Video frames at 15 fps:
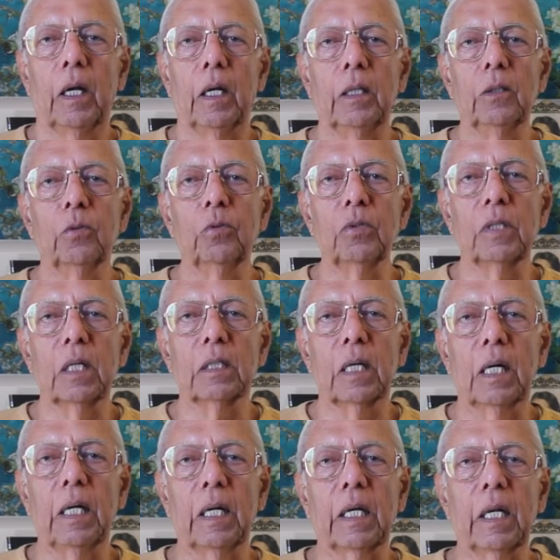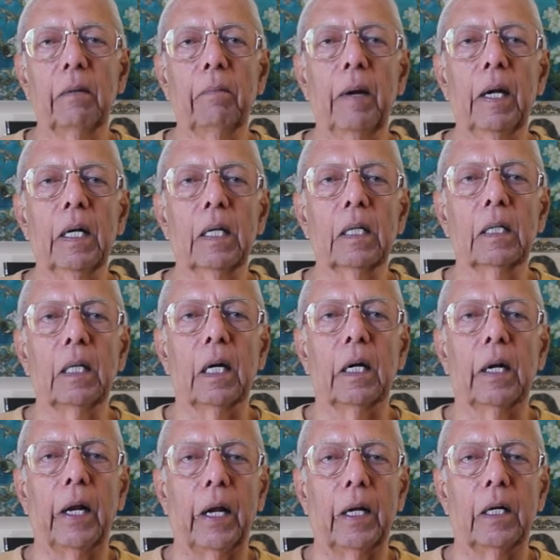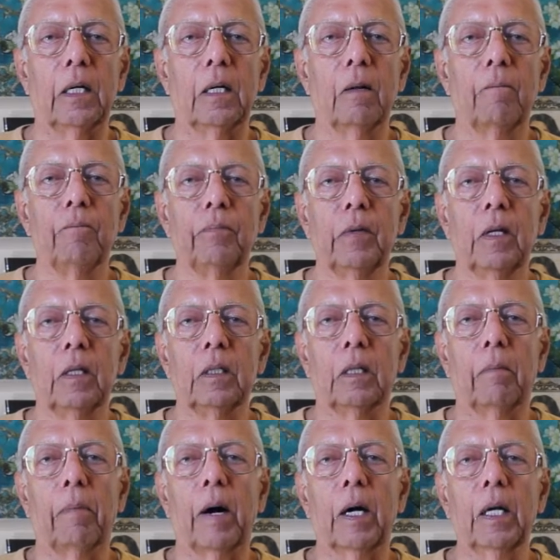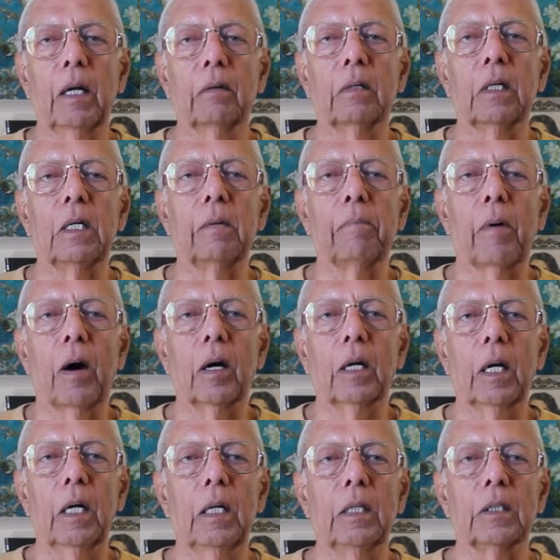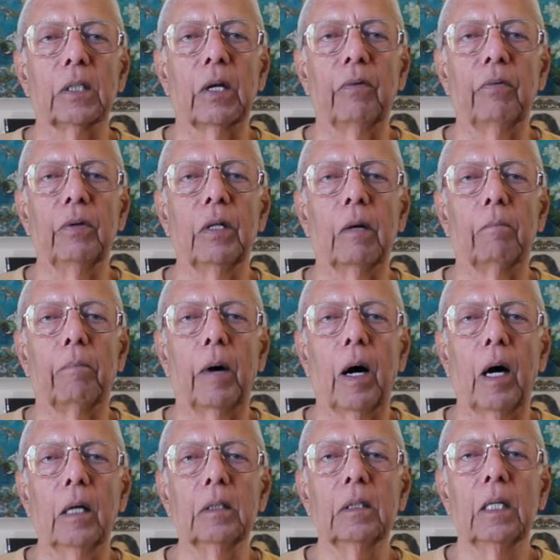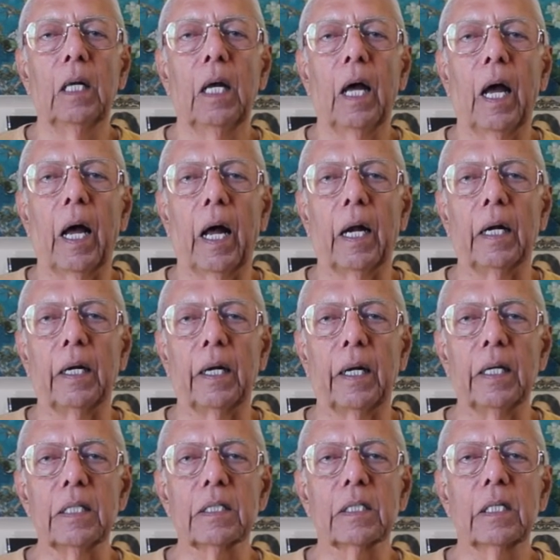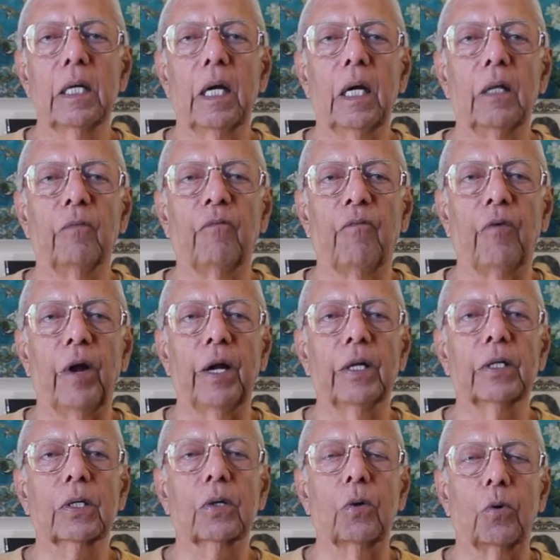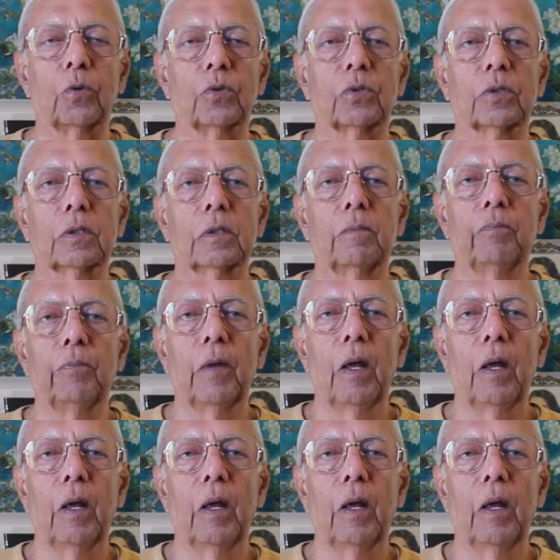Hindus generally cremate their dead. The body of the departed is given a bath and dressed in fresh clothes.